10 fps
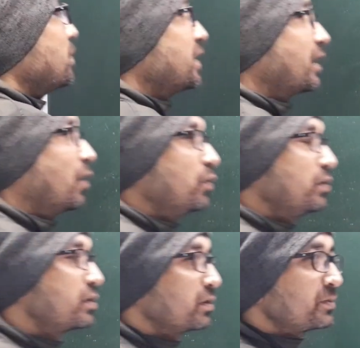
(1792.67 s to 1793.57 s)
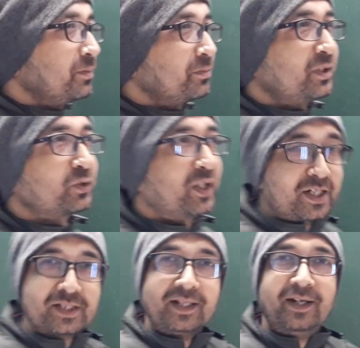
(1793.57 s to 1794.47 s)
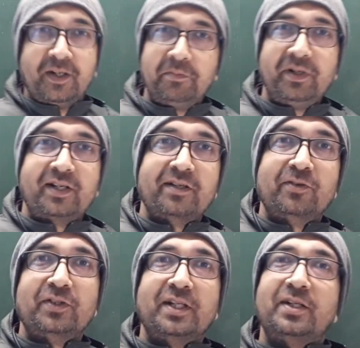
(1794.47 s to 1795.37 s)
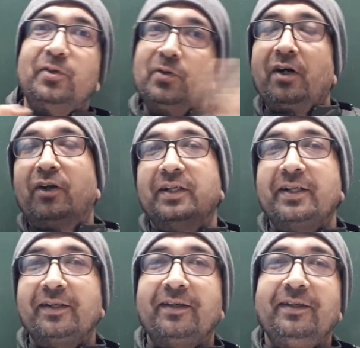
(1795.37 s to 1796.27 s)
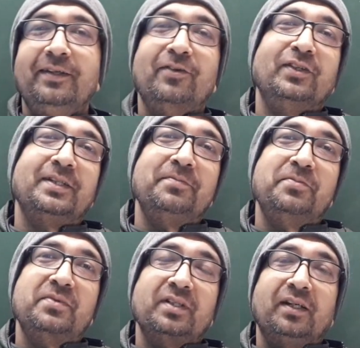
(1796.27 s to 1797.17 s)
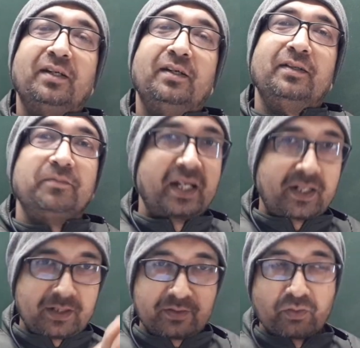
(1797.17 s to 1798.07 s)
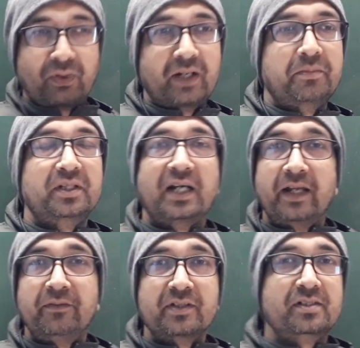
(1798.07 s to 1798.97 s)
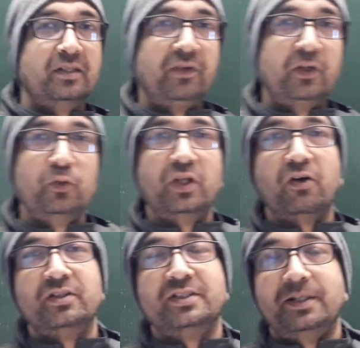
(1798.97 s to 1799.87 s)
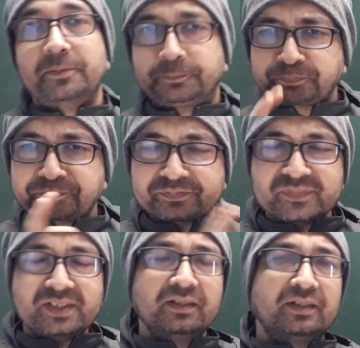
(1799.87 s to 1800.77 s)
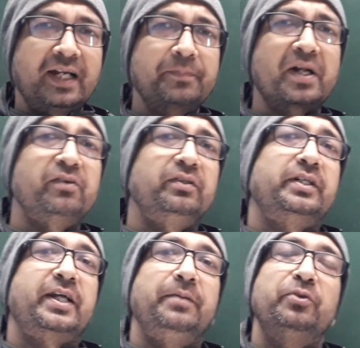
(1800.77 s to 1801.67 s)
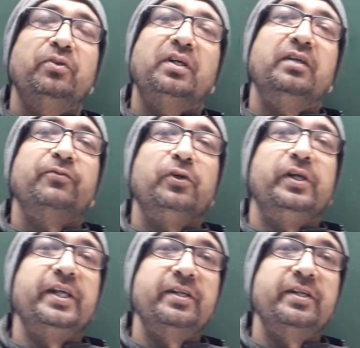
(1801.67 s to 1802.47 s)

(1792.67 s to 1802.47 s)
the ground term symbol. So it is better that you already learn in concept like in wherever I was giving you the concept, that particular time you learn for D